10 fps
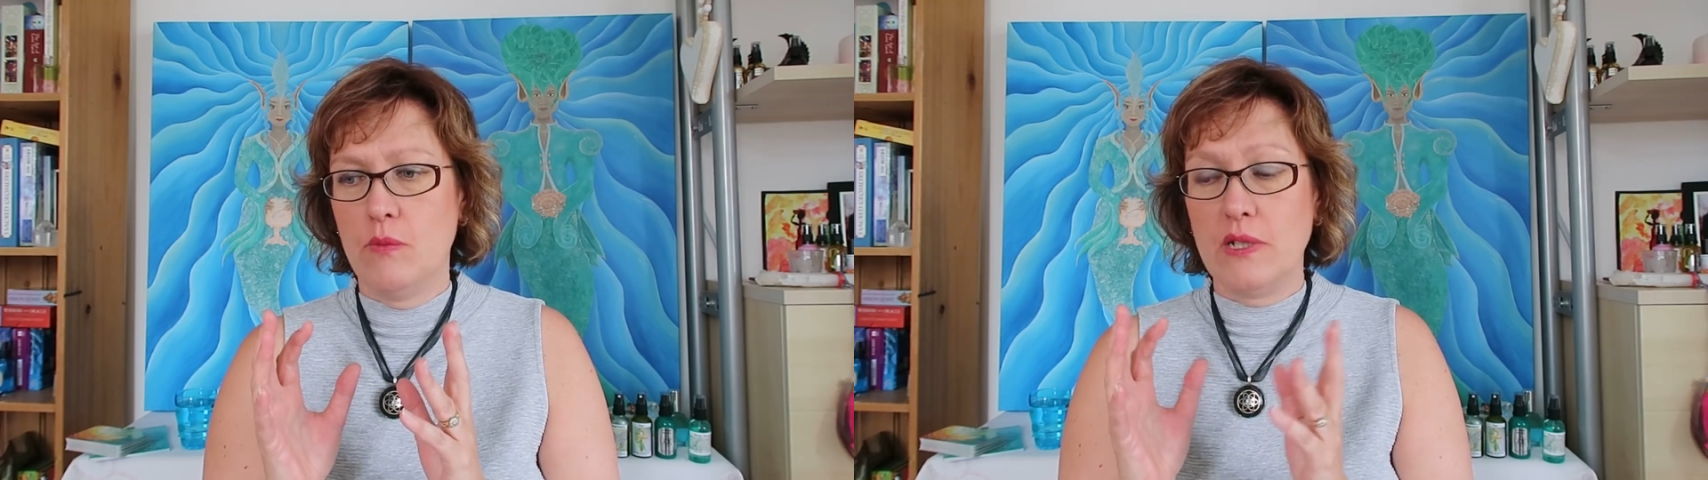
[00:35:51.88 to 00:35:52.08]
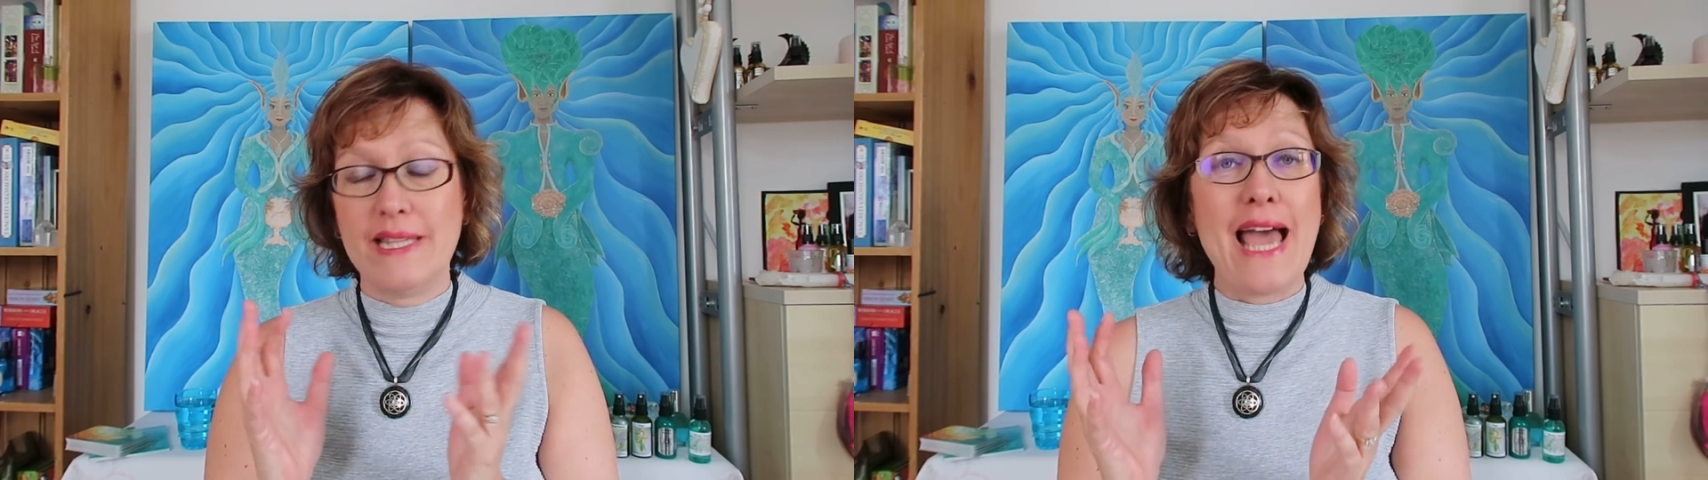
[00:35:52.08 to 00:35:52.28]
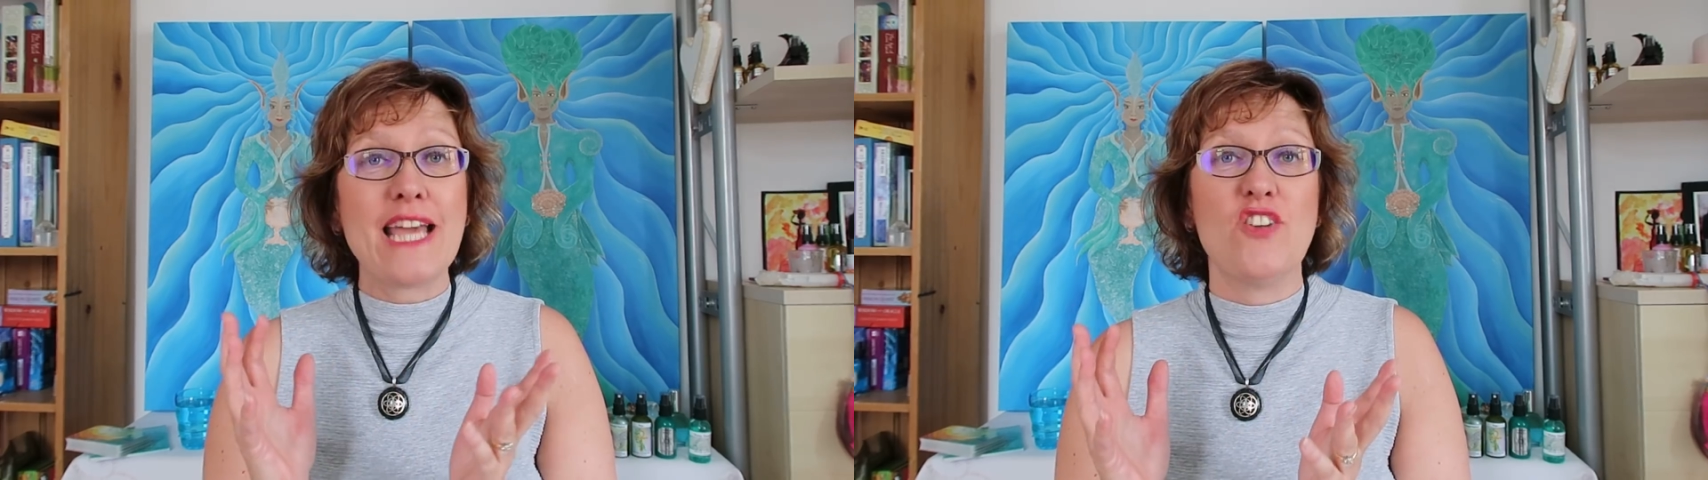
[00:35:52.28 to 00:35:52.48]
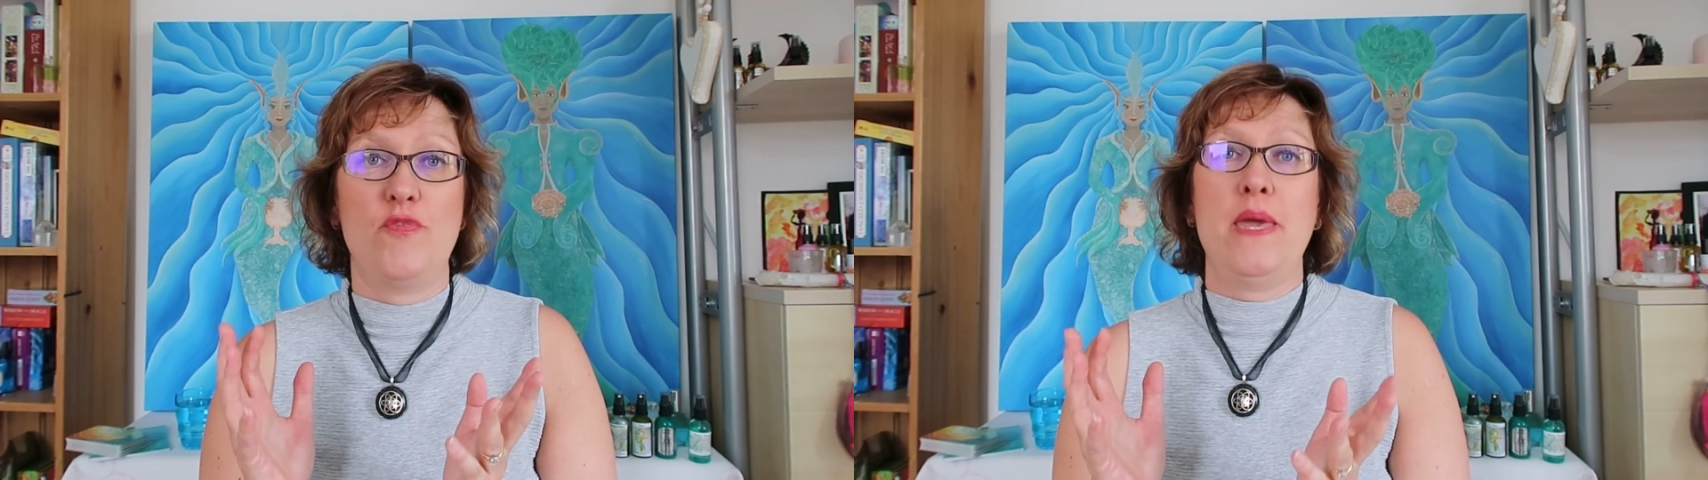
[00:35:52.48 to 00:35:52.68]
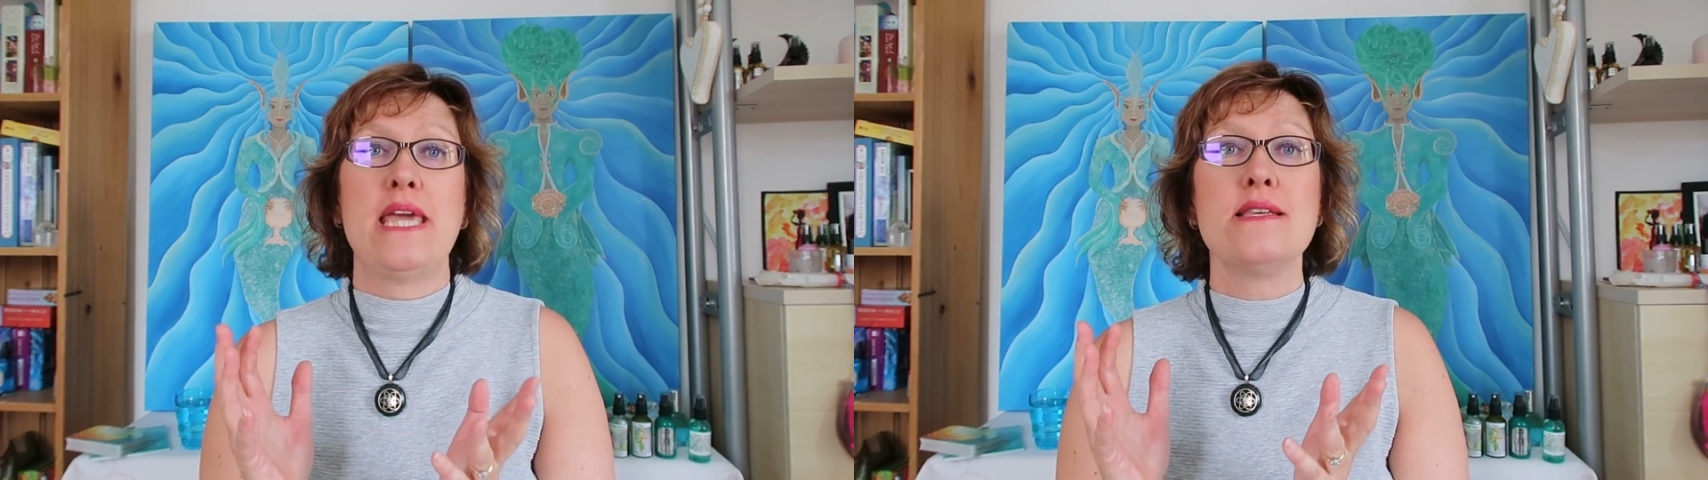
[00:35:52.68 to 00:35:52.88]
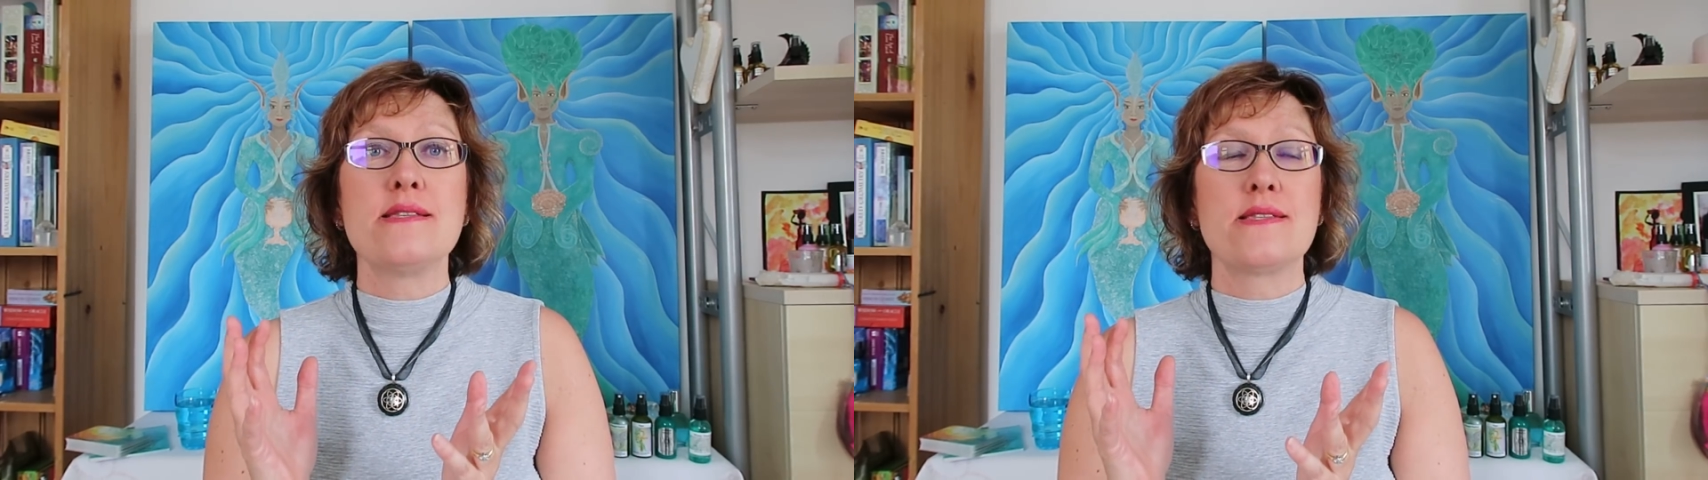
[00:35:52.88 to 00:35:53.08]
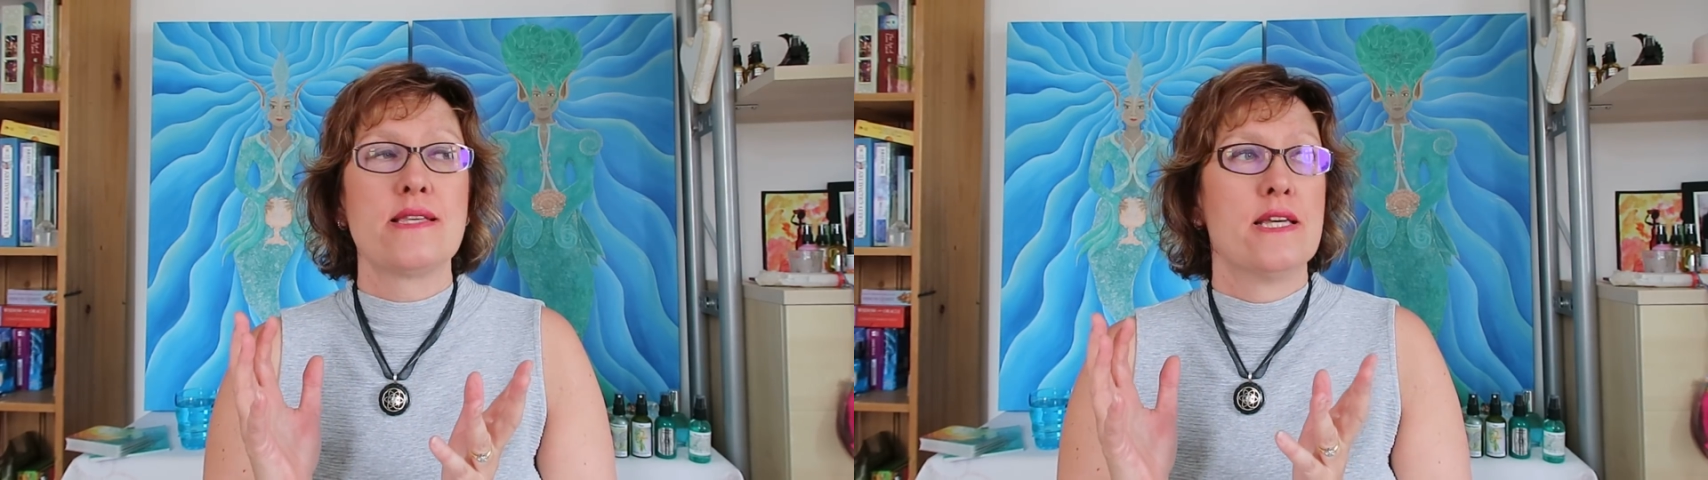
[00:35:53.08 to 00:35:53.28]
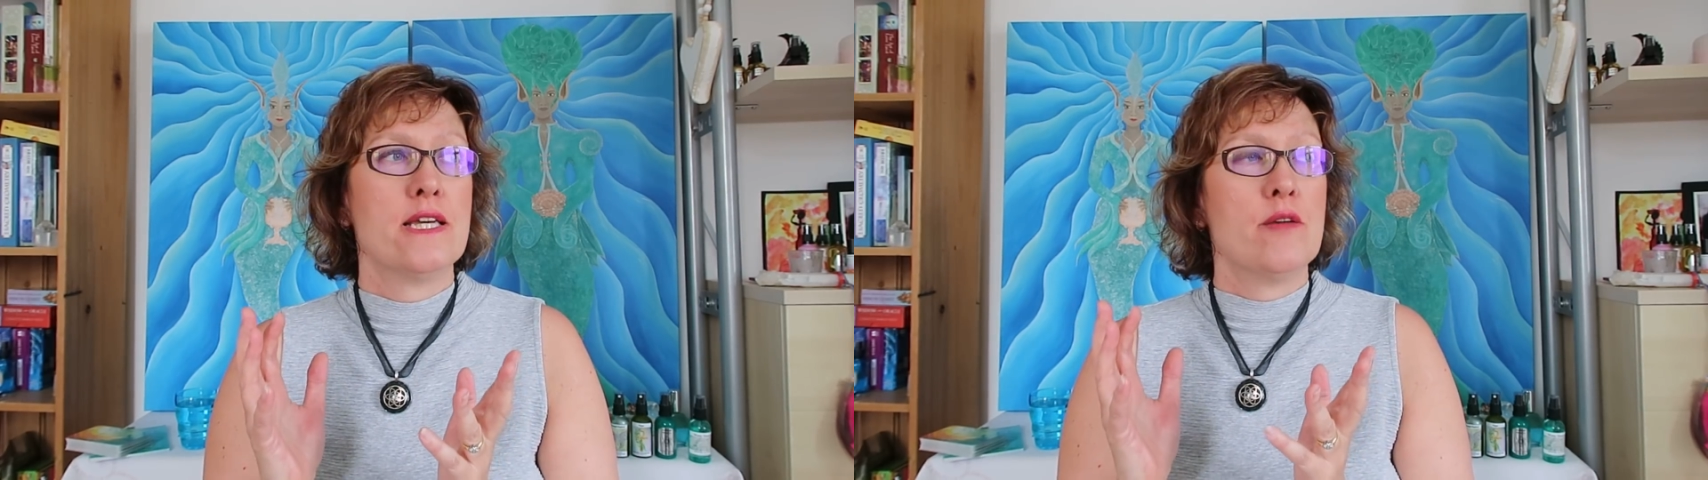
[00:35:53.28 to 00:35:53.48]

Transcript: lack of peace